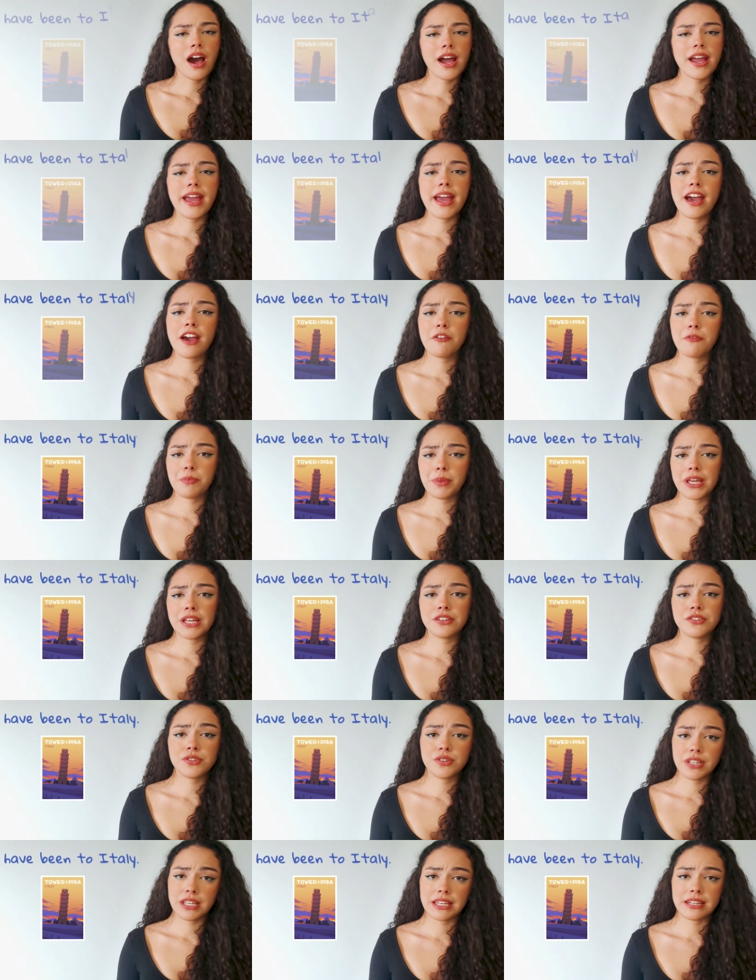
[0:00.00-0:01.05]
I have
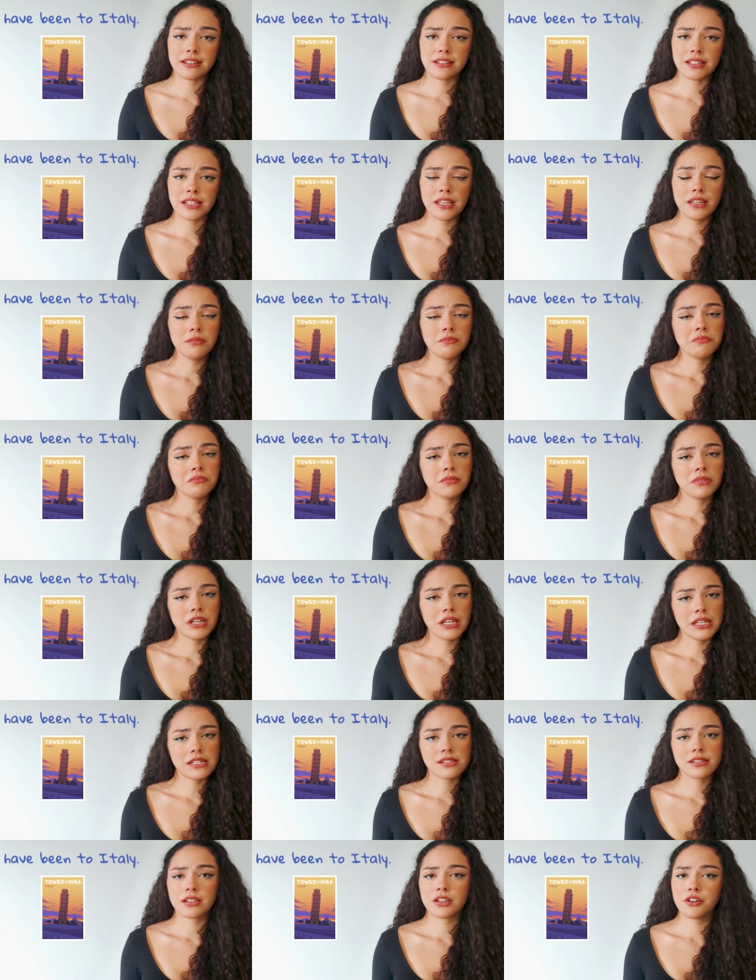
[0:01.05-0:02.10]
been to Italy
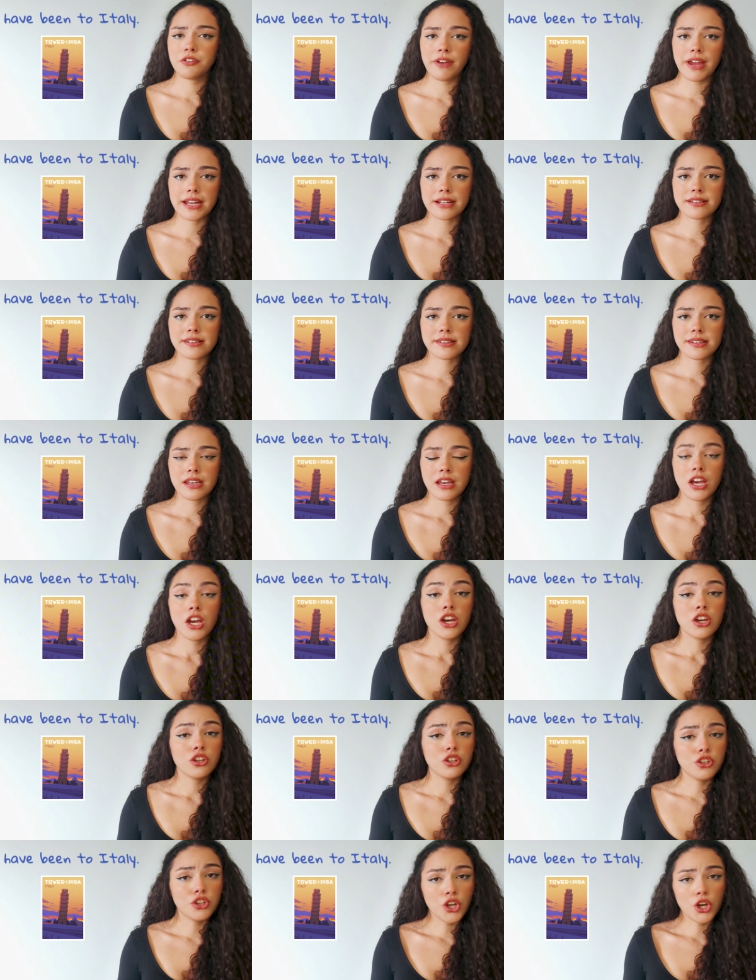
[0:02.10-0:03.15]
is correct.
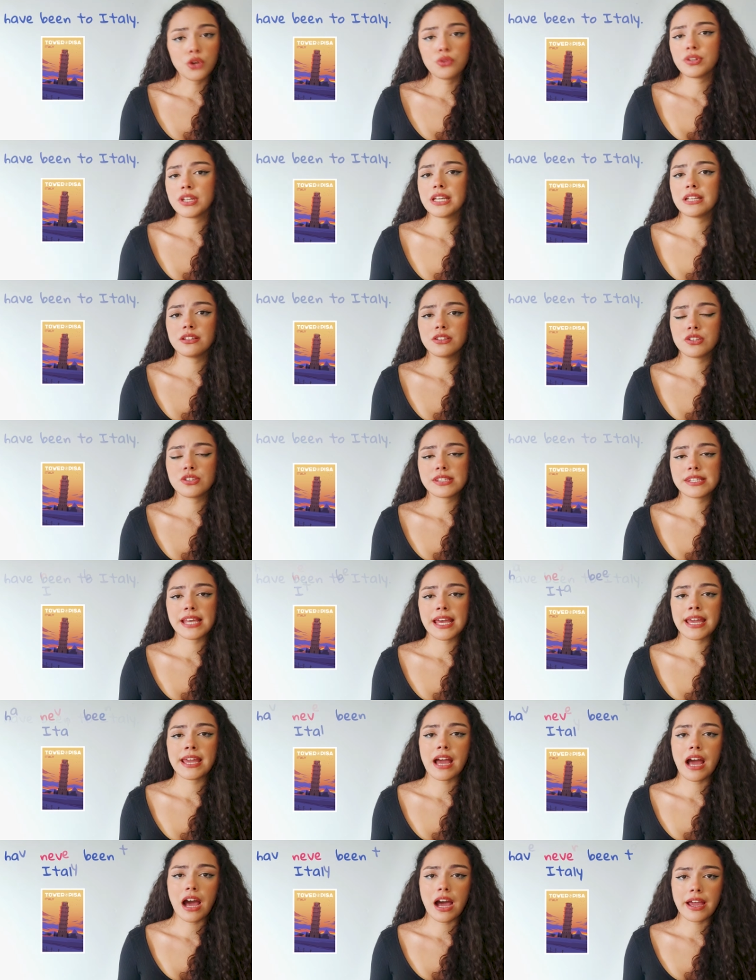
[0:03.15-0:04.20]
No need to
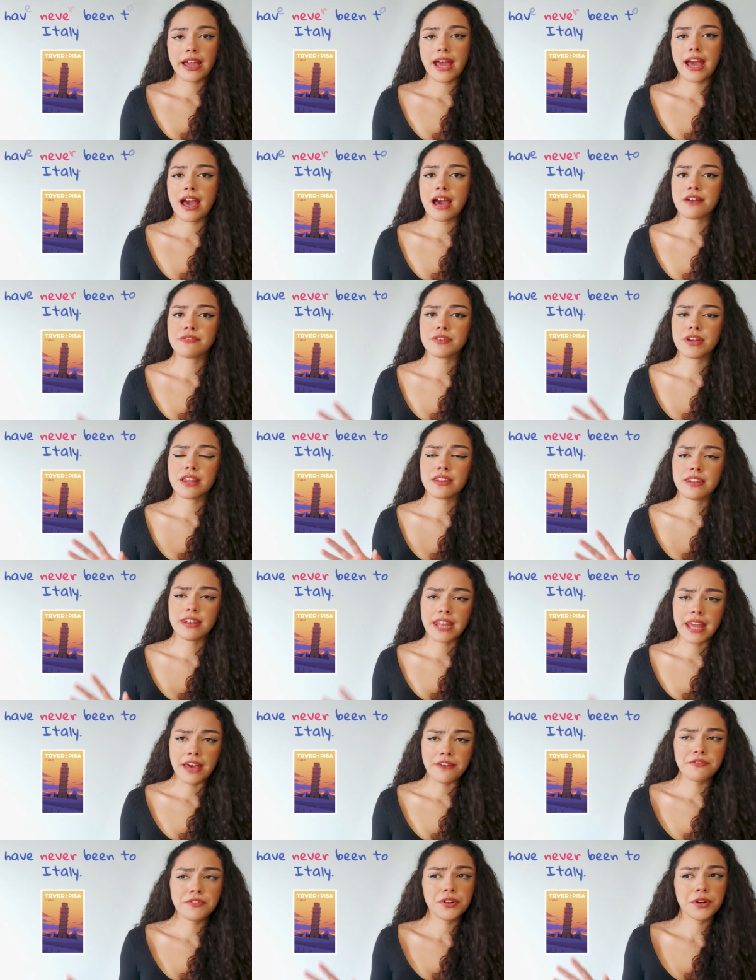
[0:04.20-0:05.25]
say I have
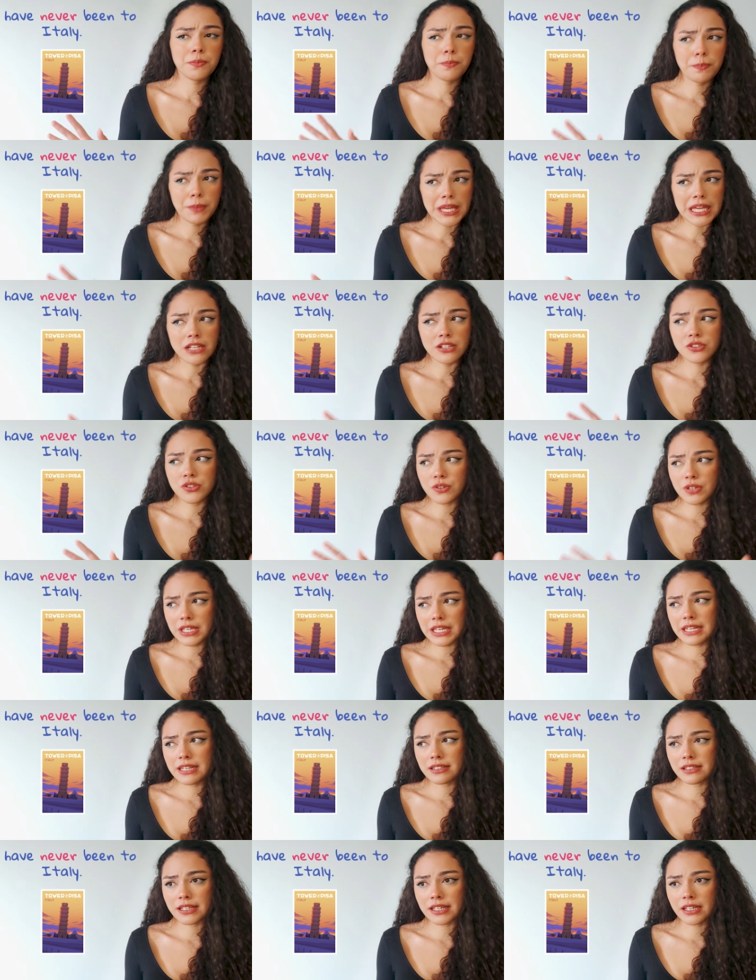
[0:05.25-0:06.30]
never been
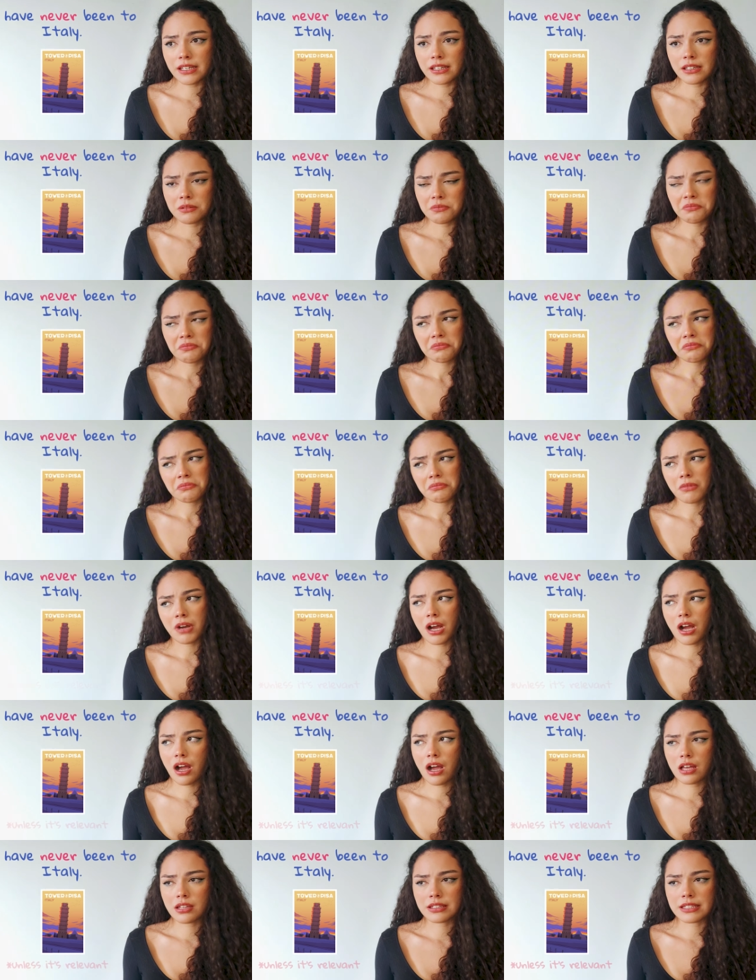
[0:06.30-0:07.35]
to Italy
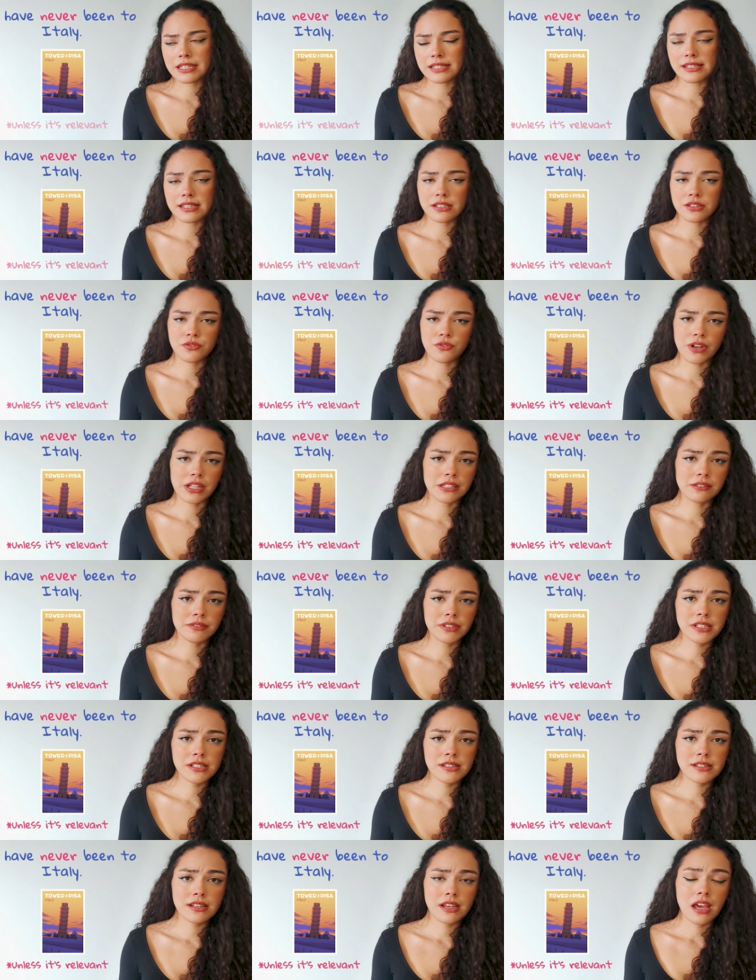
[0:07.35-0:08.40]
unless it's
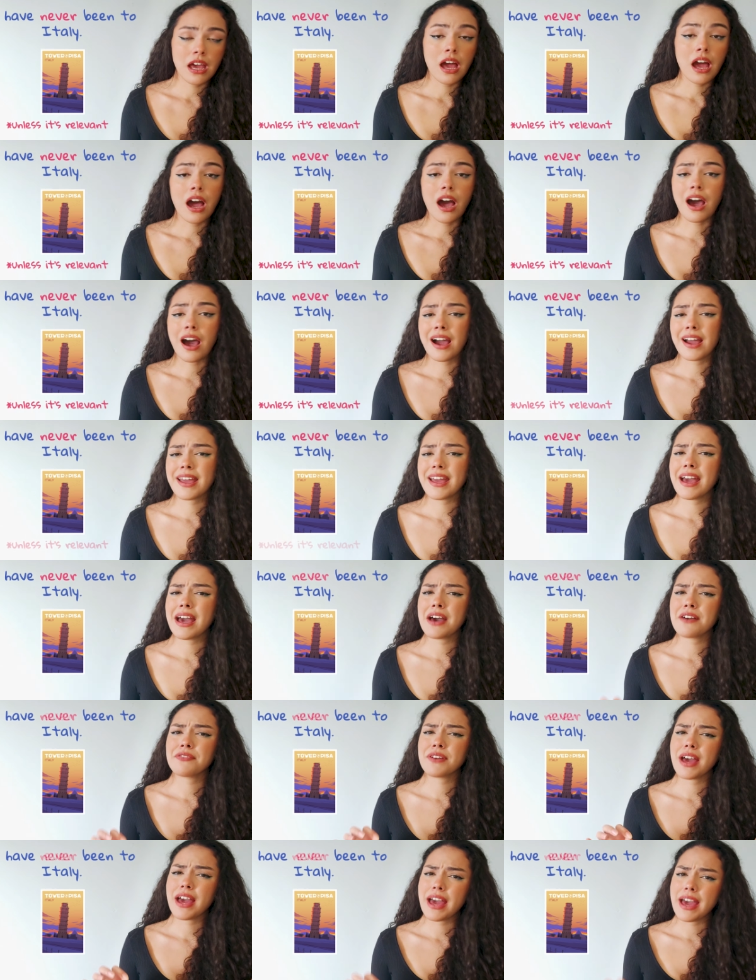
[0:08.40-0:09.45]
relevant. I
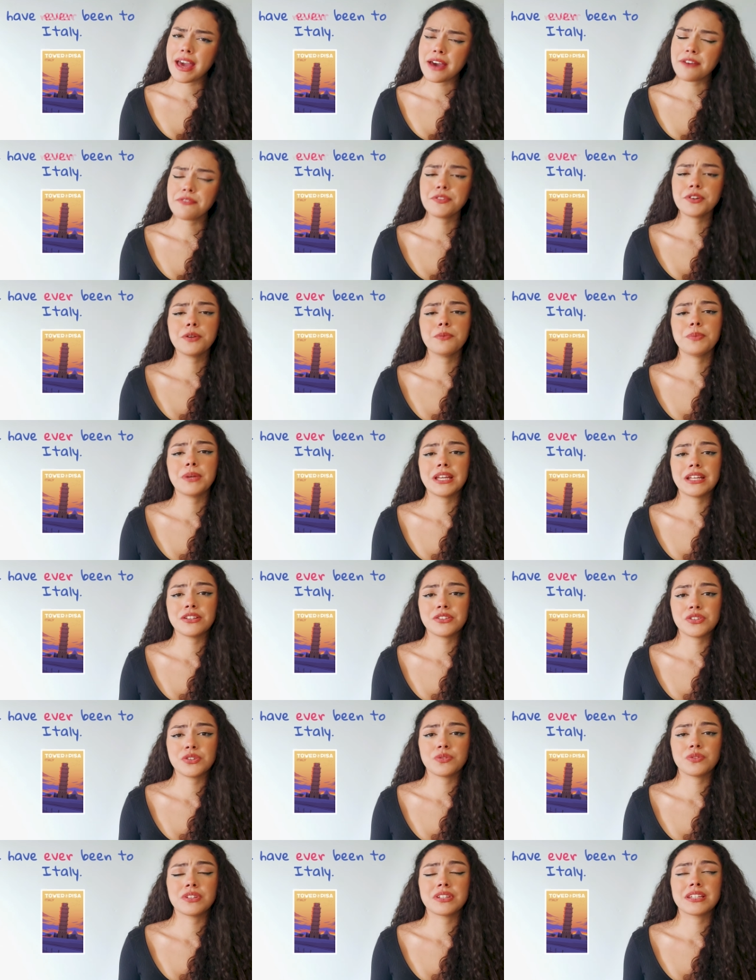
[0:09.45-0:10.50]
have ever
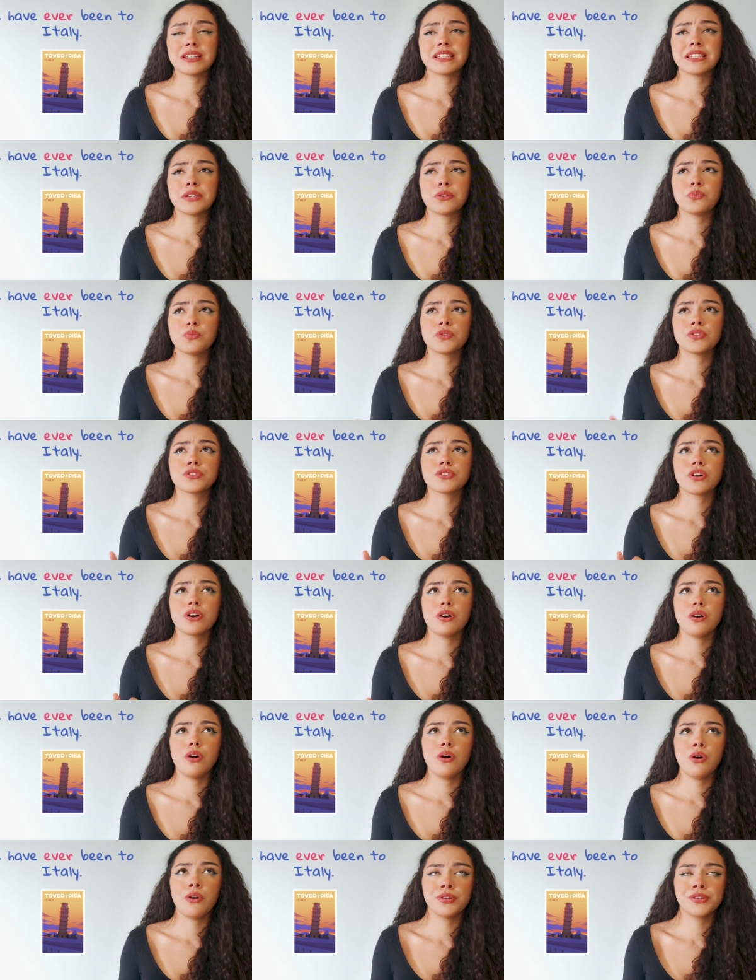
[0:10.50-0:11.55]
been to Italy would
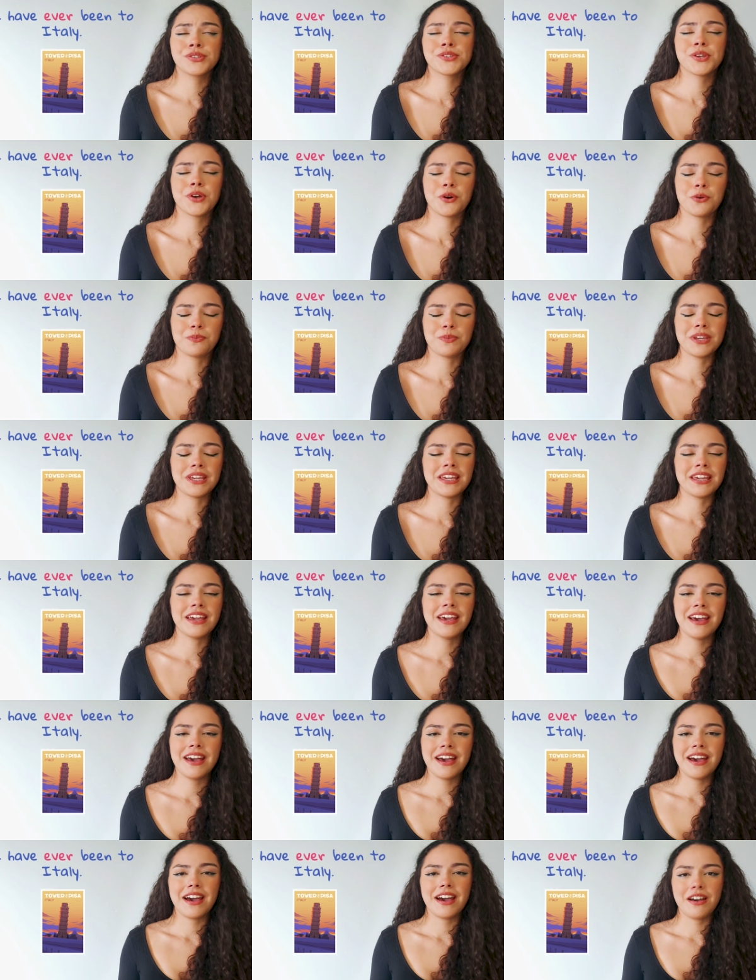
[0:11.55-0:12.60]
also
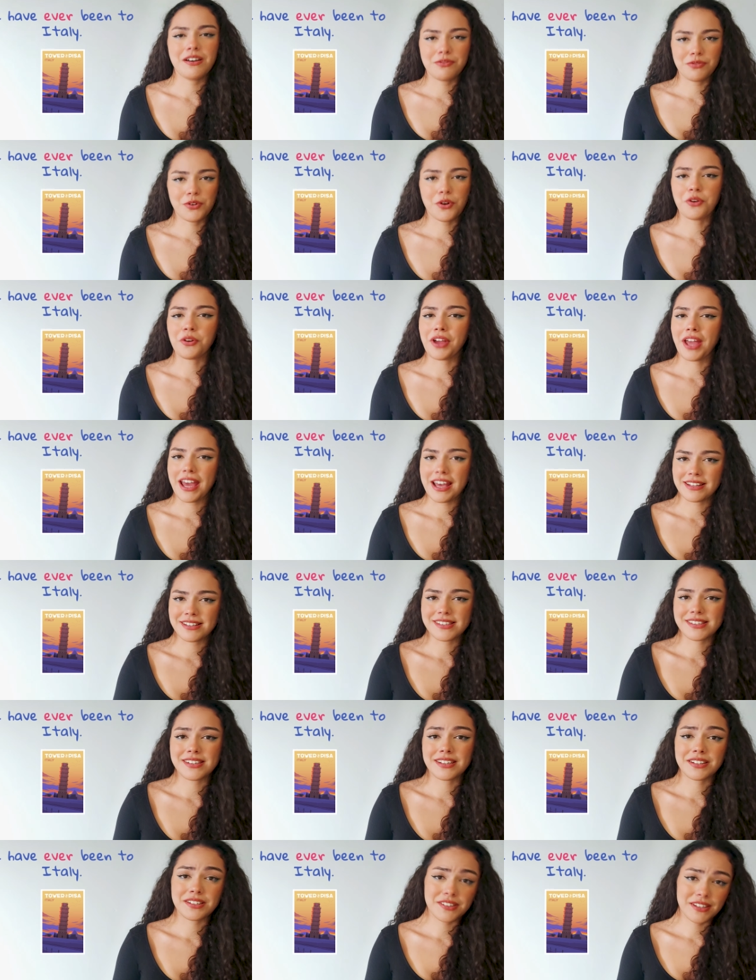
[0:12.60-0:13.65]
be a wrong
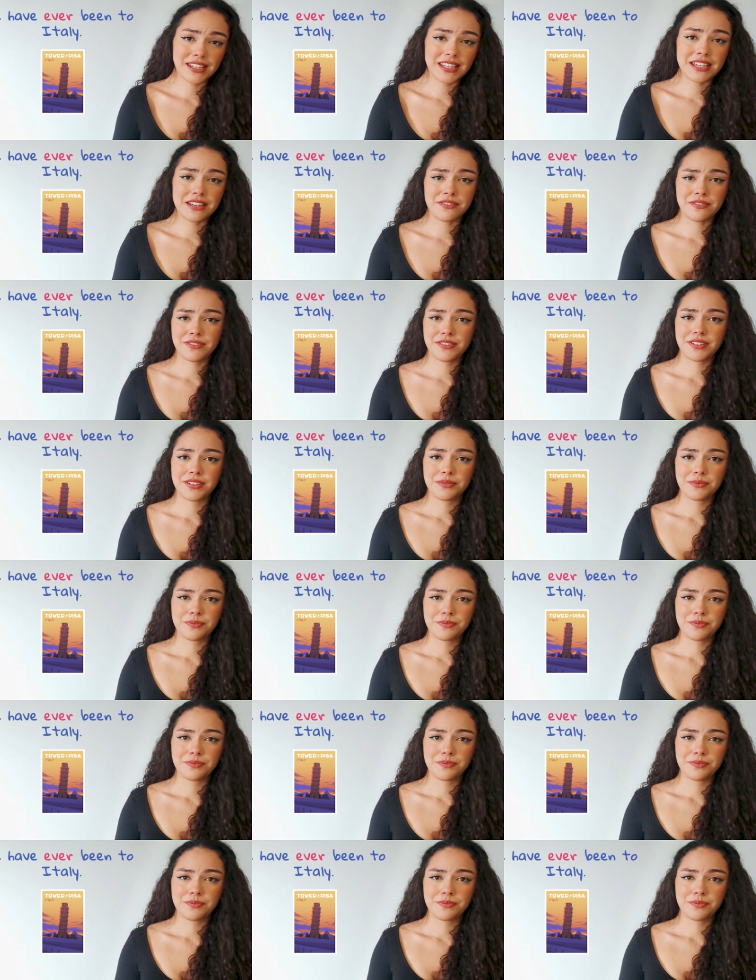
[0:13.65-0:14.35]
answer to give.